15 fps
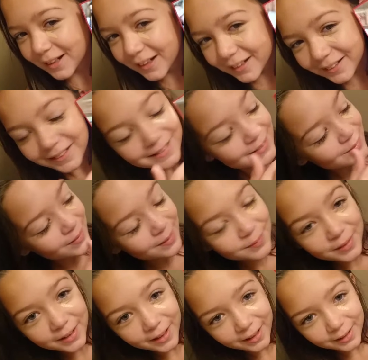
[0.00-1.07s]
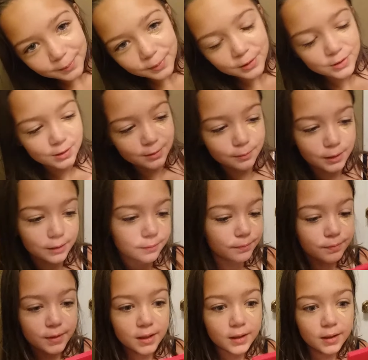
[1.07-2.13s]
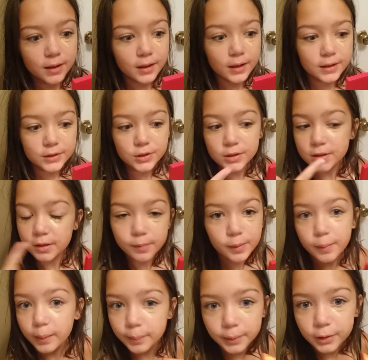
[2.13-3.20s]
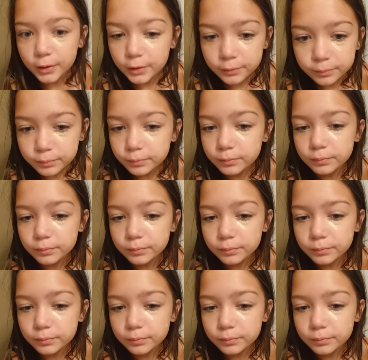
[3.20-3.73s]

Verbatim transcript: this is what I'm gonna end up using, but it's just gonna be my mirror.